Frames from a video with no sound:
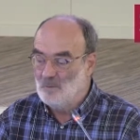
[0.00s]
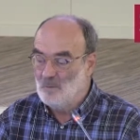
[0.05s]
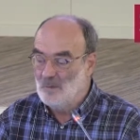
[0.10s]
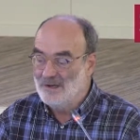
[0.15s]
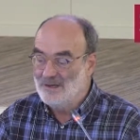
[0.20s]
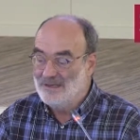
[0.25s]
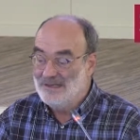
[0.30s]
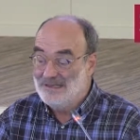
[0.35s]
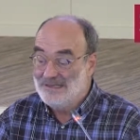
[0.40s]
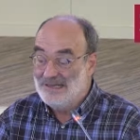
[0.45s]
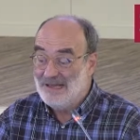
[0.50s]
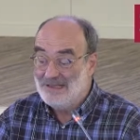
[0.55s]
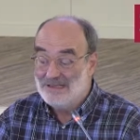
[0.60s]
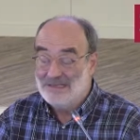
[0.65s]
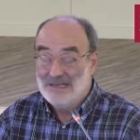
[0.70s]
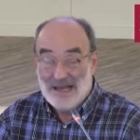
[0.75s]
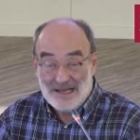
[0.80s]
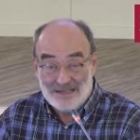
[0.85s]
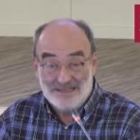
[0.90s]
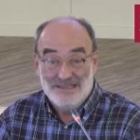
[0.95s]
where it had
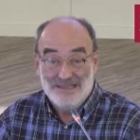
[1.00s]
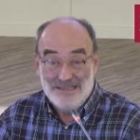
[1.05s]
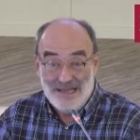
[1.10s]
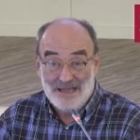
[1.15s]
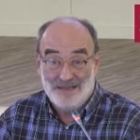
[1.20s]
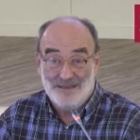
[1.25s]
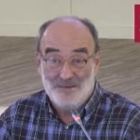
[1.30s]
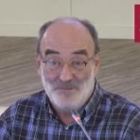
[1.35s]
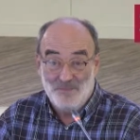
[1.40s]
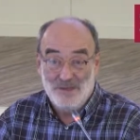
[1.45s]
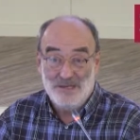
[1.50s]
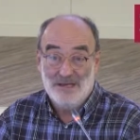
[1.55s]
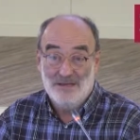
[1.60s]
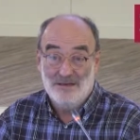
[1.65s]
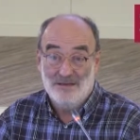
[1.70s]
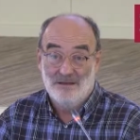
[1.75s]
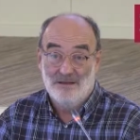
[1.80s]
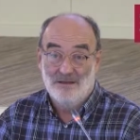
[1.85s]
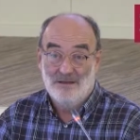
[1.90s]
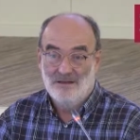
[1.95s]
not yet
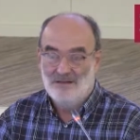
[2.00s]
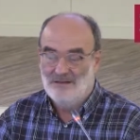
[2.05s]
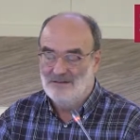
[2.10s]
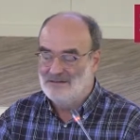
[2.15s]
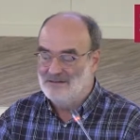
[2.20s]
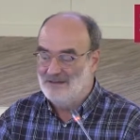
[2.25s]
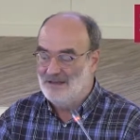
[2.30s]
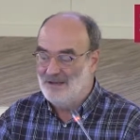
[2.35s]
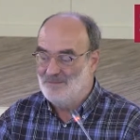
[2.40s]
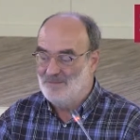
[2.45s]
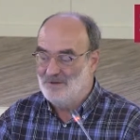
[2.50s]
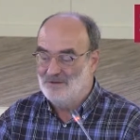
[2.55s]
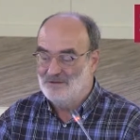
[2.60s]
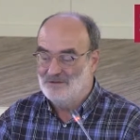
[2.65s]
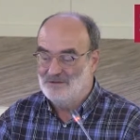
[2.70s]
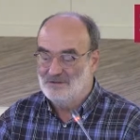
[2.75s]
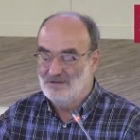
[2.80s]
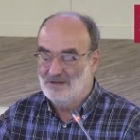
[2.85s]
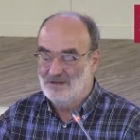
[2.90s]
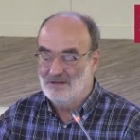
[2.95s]
been
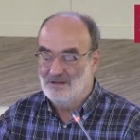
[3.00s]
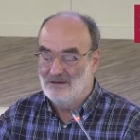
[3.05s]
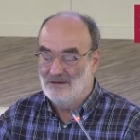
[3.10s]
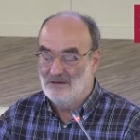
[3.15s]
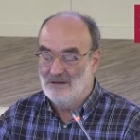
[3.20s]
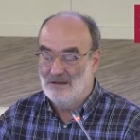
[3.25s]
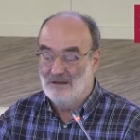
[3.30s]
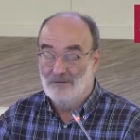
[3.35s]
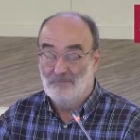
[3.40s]
established uh,